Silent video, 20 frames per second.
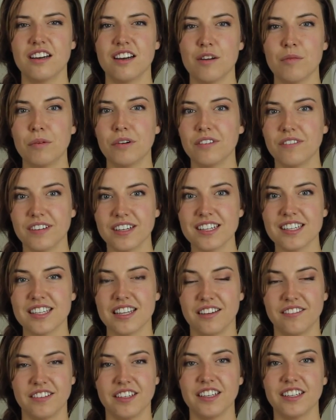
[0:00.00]
a perfect
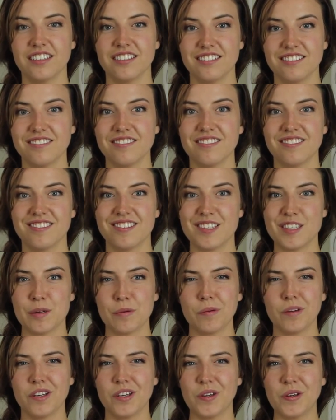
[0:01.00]
Savior,
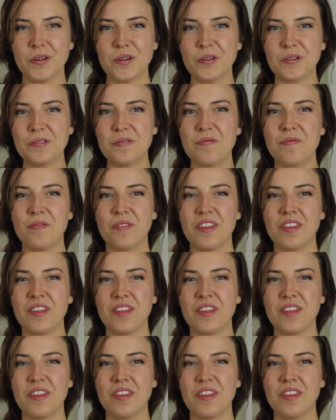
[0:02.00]
someone who